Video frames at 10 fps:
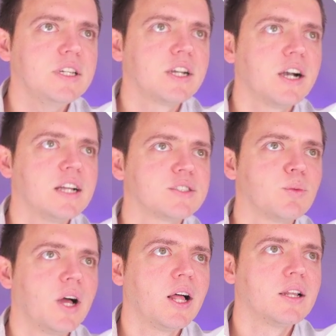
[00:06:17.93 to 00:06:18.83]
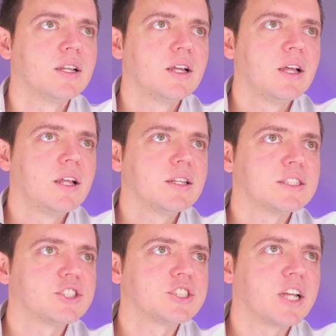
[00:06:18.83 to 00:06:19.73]
here as well,
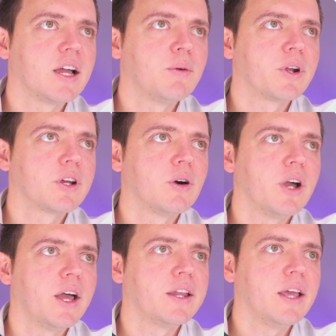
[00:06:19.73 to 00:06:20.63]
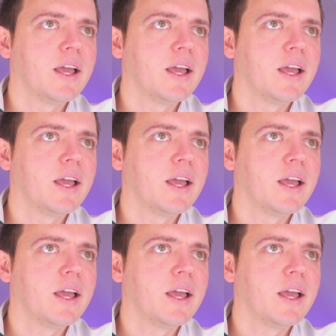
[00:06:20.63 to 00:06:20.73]
let's just say I wanna go ahead